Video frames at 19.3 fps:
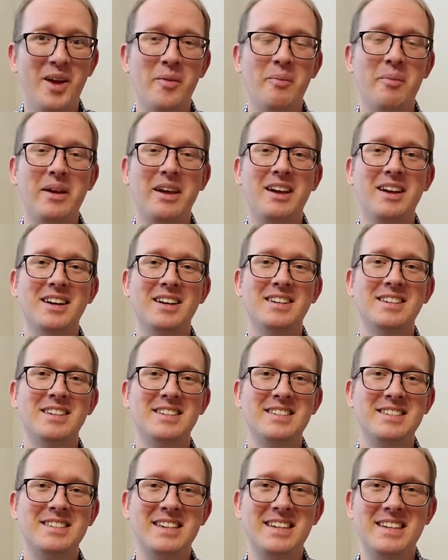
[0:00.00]

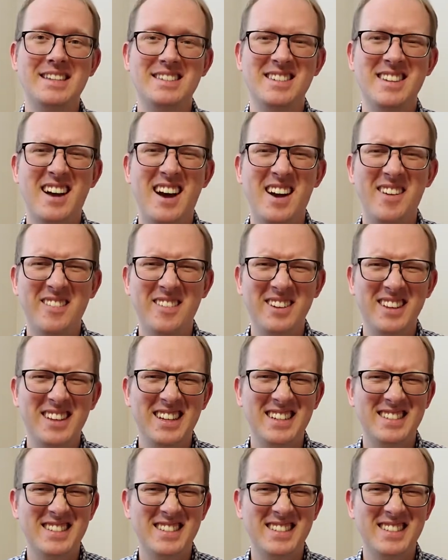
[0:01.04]
because it's not really a